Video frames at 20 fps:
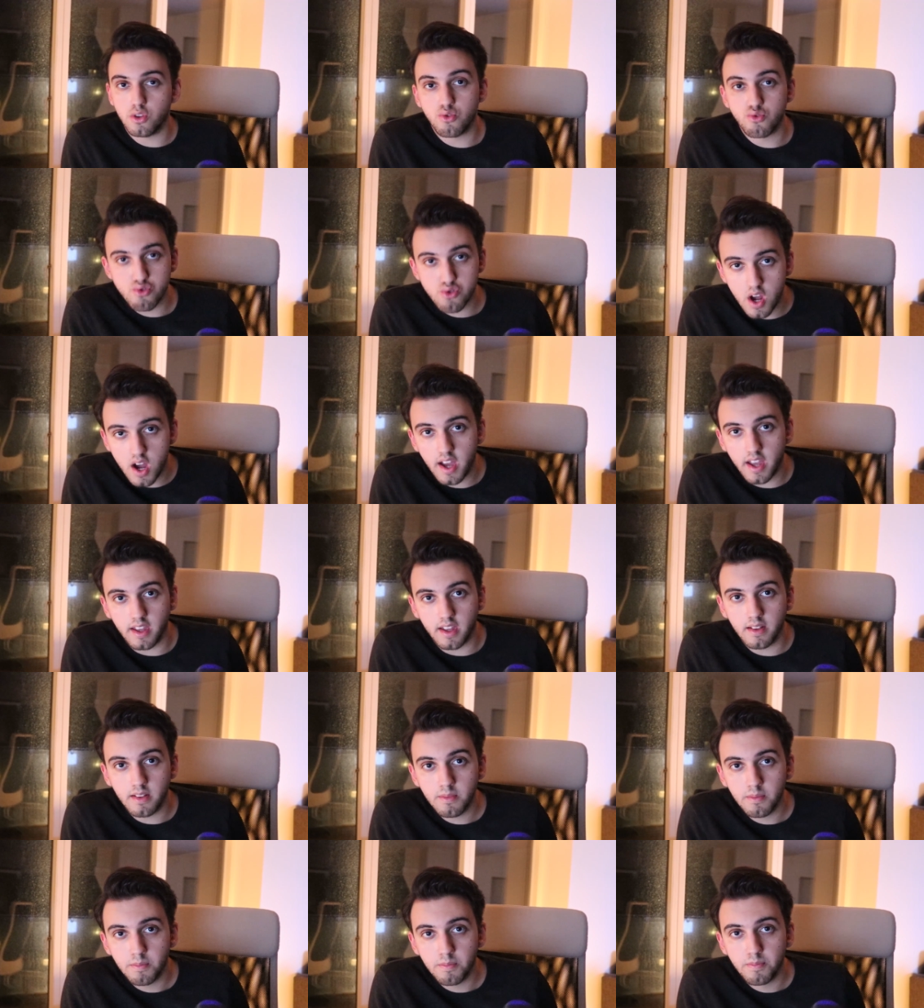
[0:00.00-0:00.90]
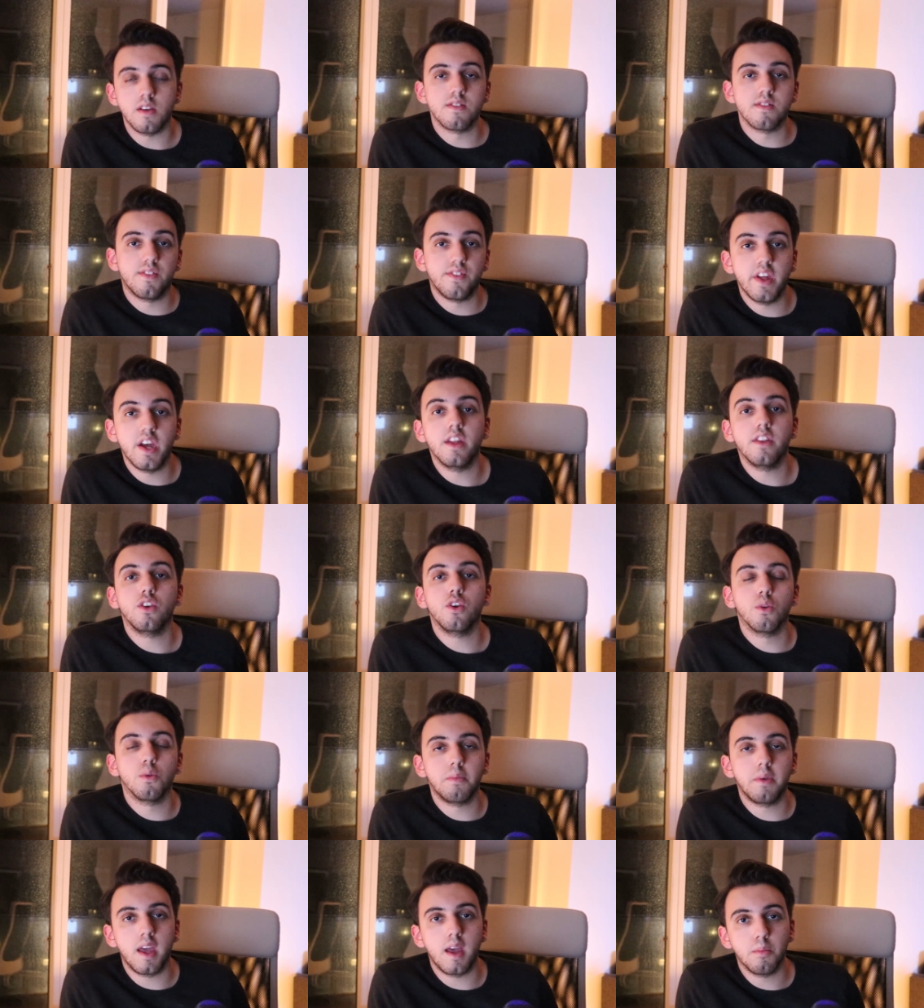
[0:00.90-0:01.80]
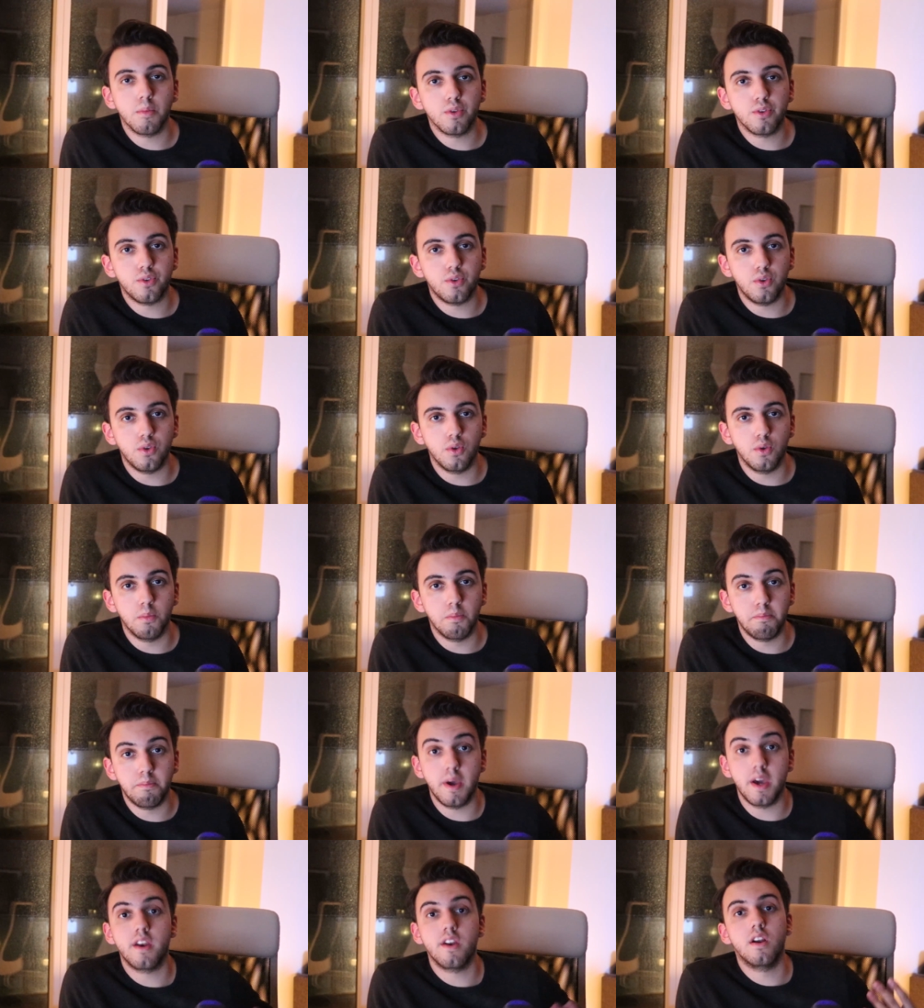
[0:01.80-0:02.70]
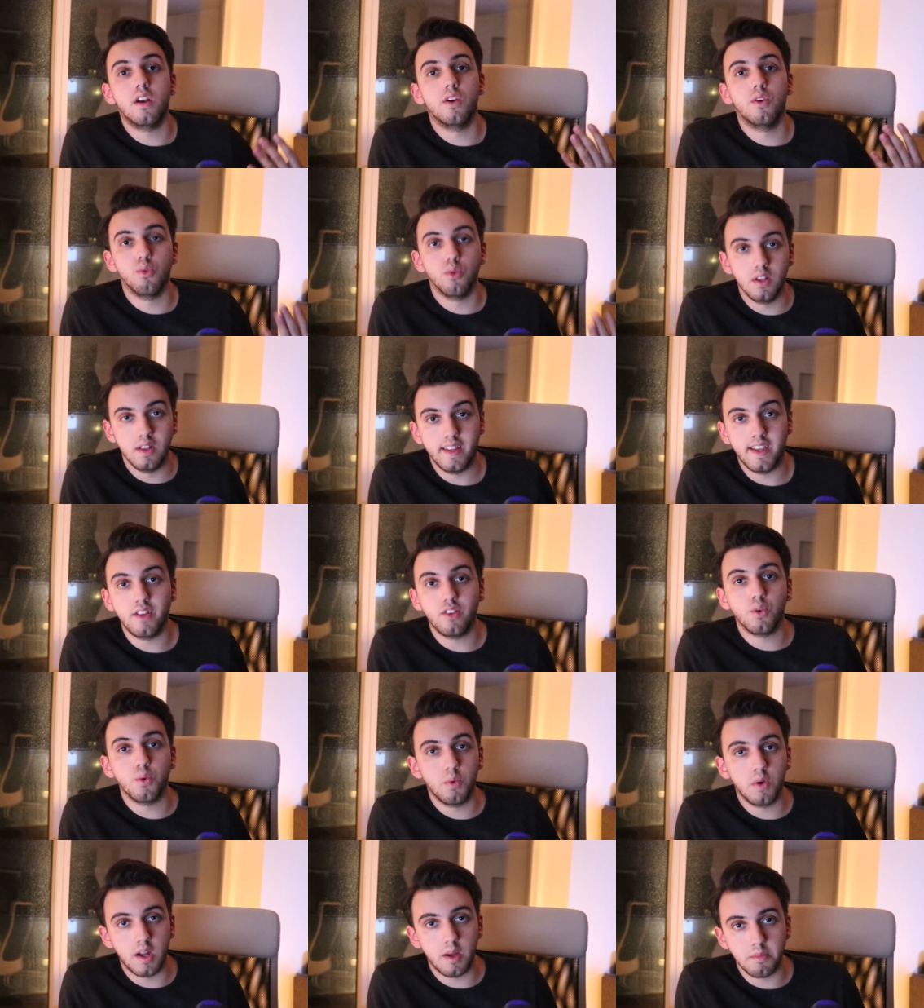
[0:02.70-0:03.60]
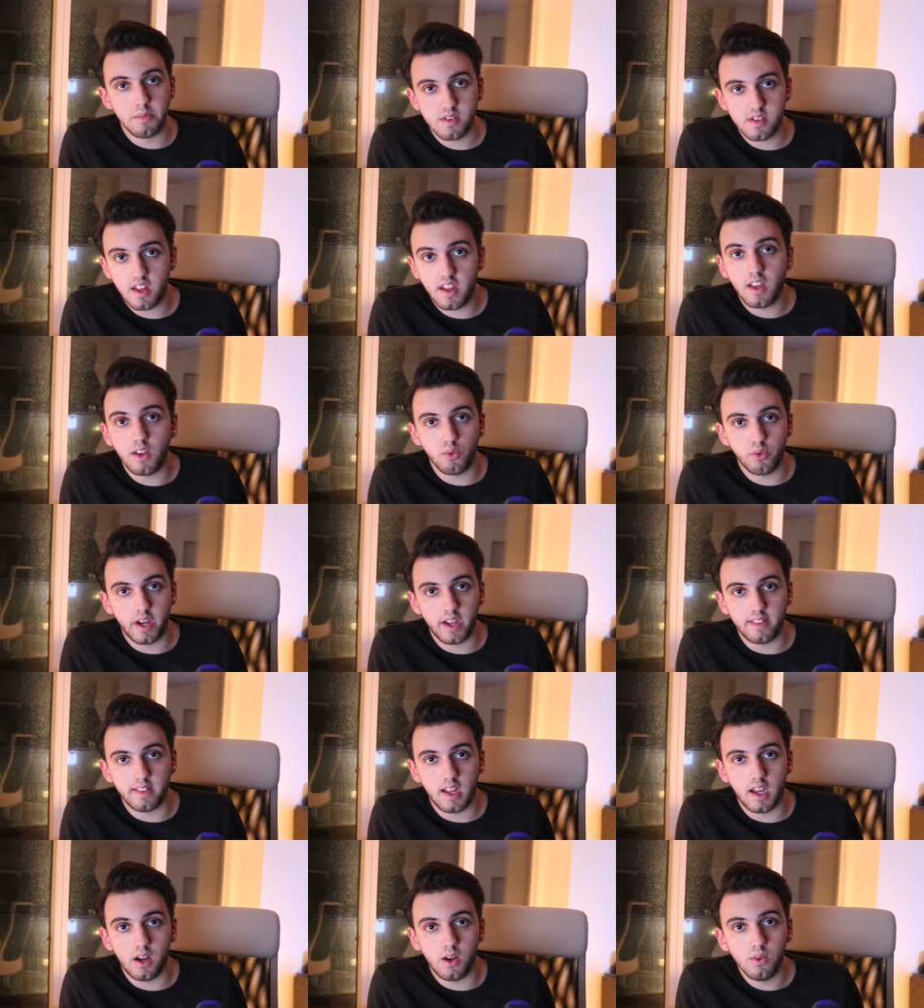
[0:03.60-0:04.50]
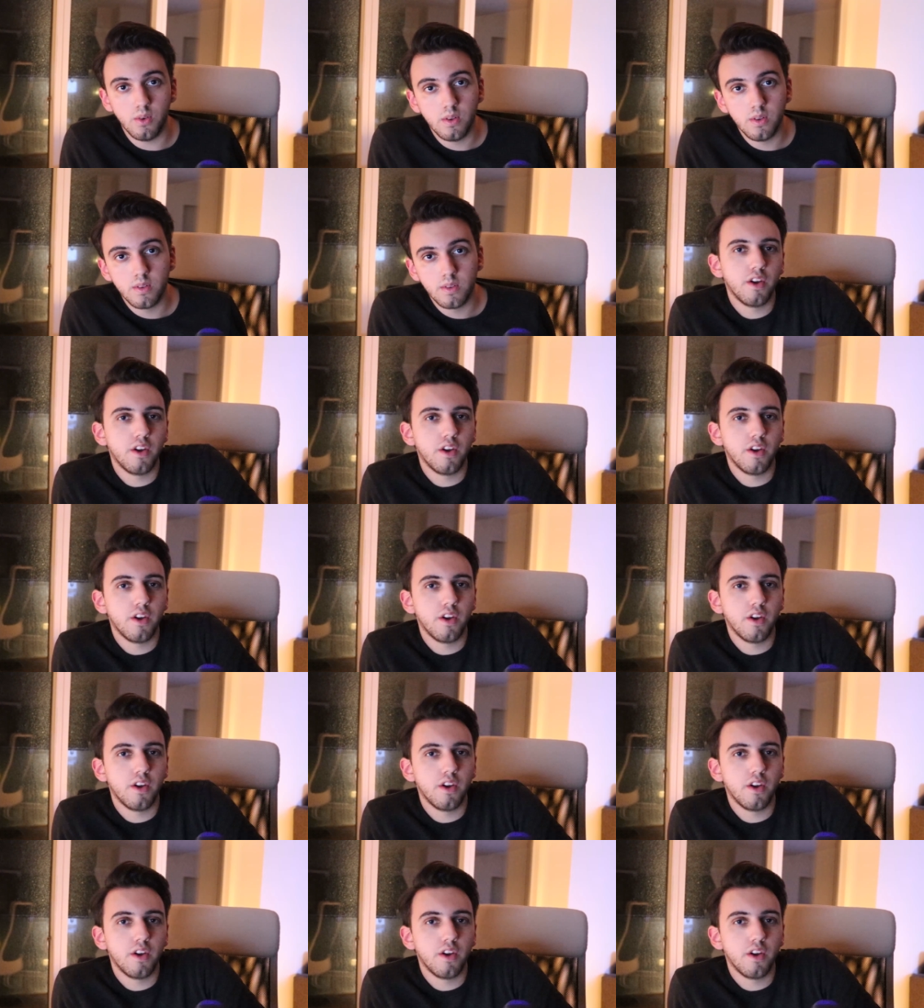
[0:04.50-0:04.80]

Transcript: should try it because then you'll be able to better relate to what I'm saying right now.